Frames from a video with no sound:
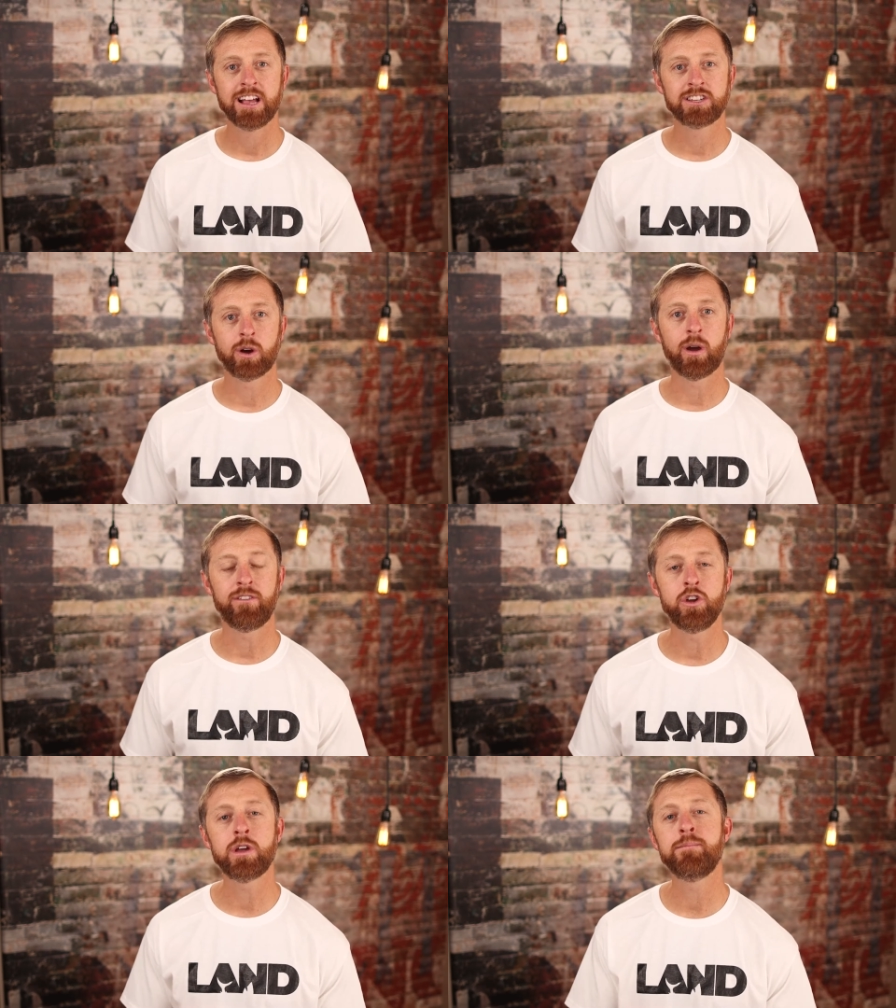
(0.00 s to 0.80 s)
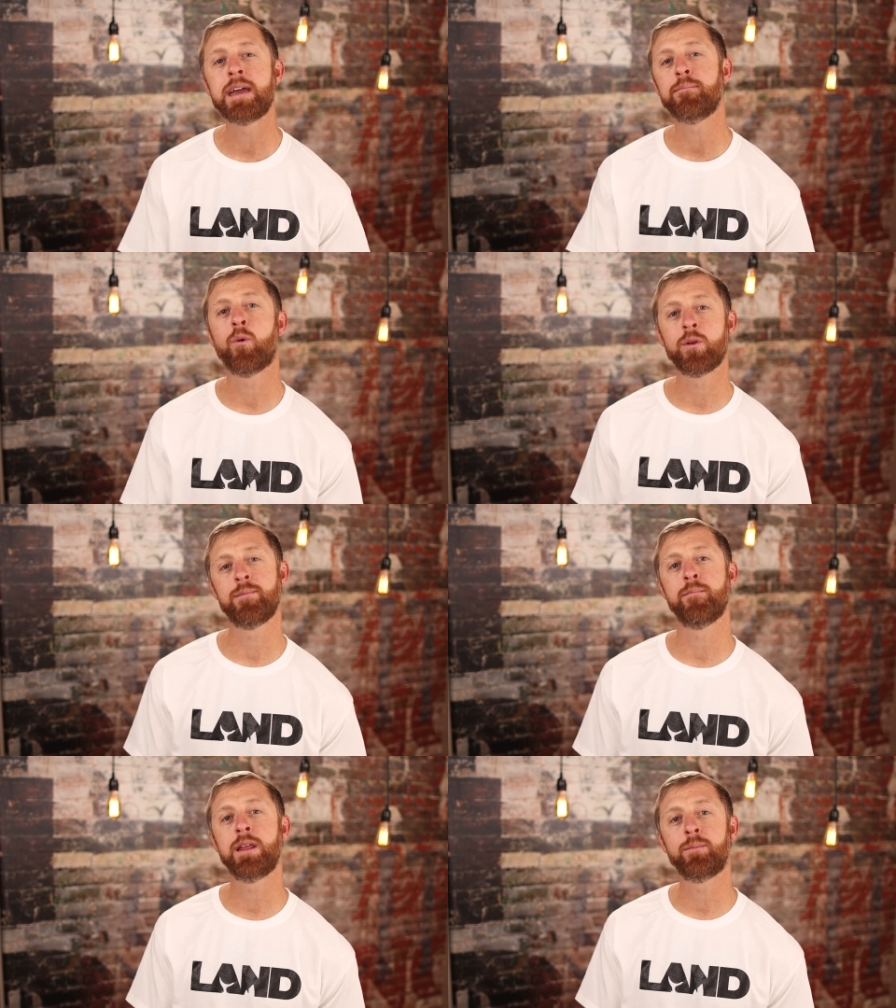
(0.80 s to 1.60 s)
So if you can make more
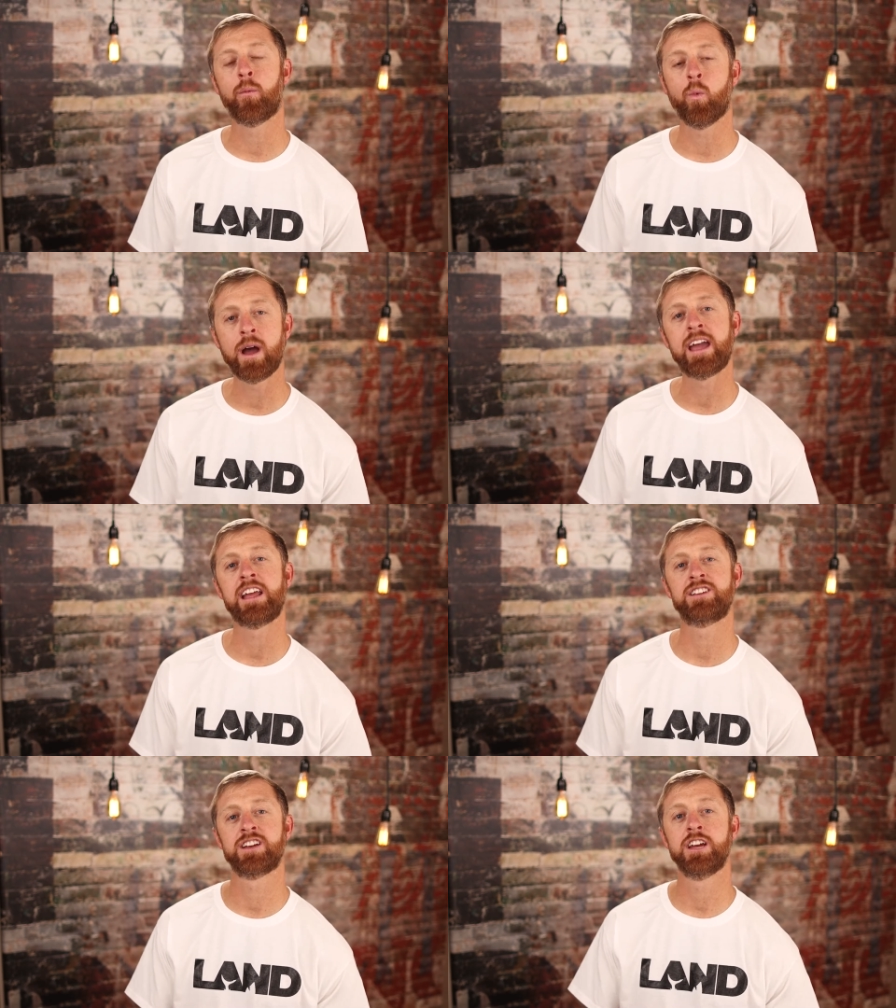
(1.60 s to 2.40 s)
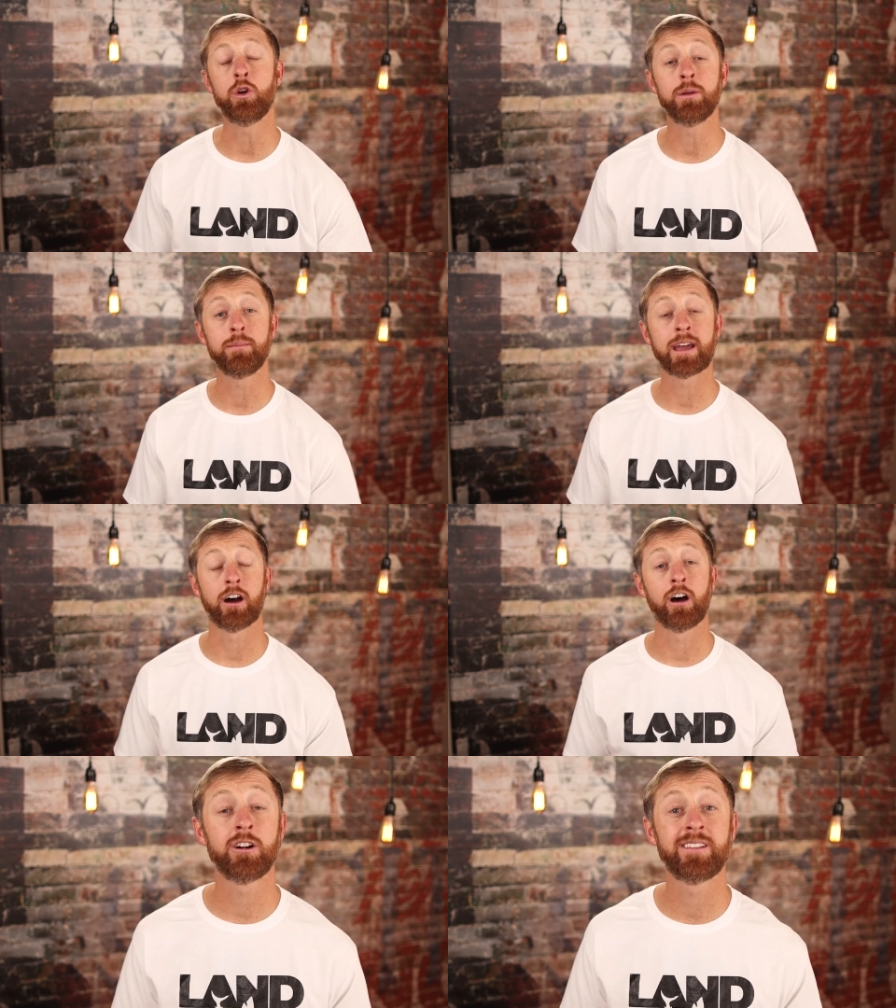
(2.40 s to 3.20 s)
than minimum wage, you can make
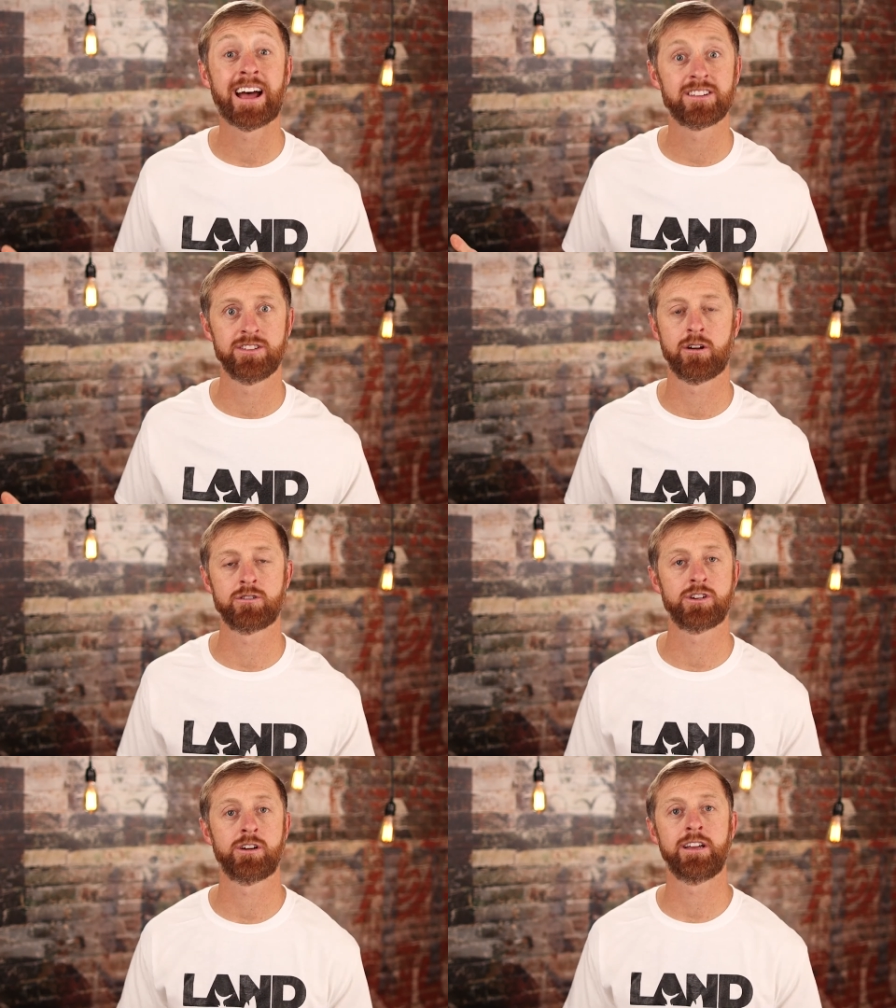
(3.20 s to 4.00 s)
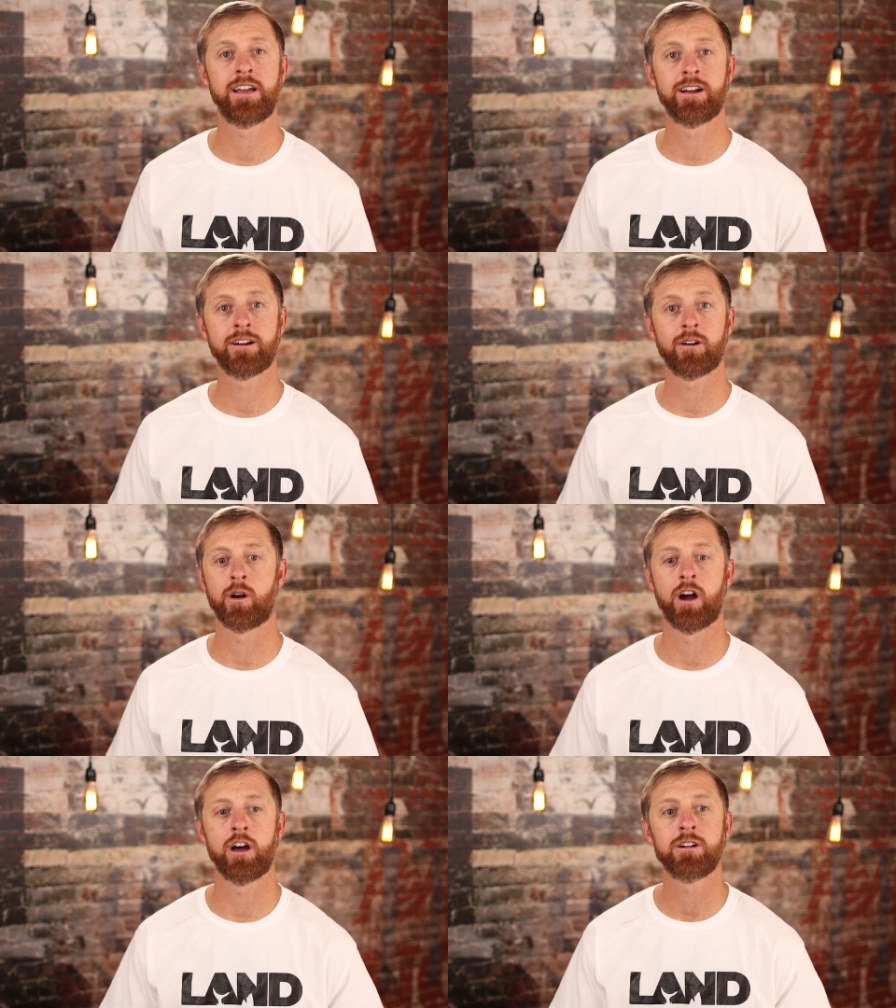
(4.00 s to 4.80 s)
one hundred thousand dollars a year
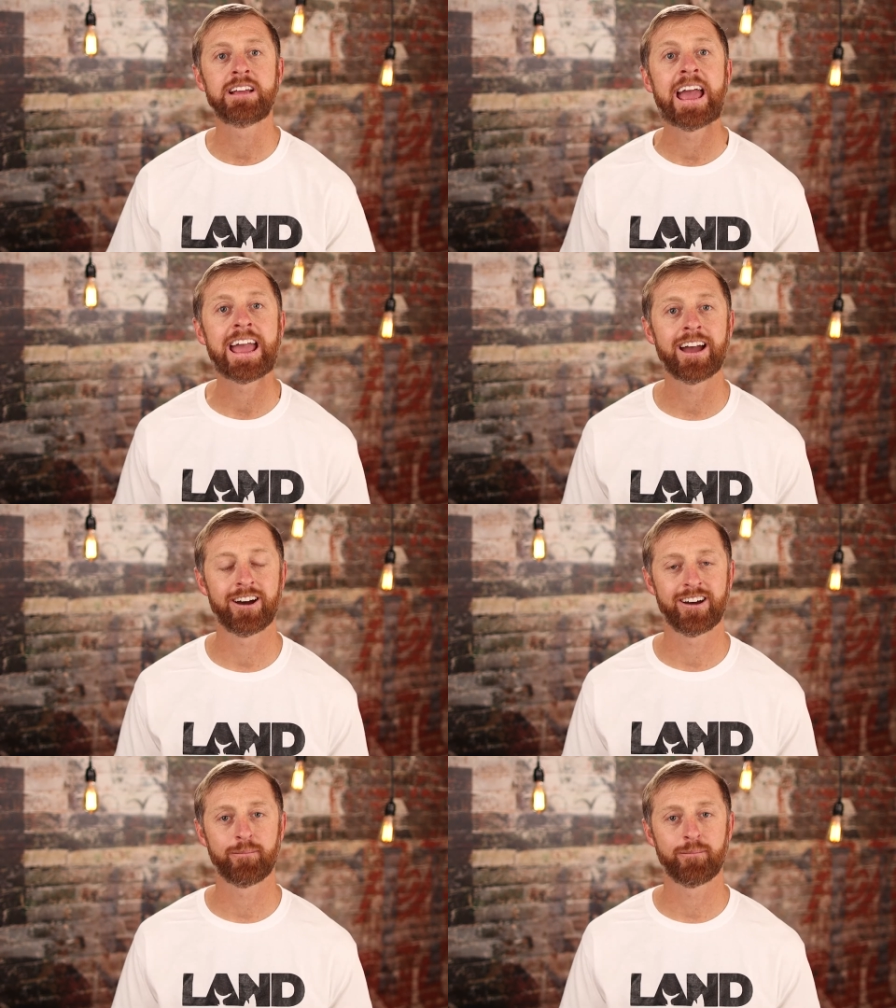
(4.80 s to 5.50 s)
or one hundred K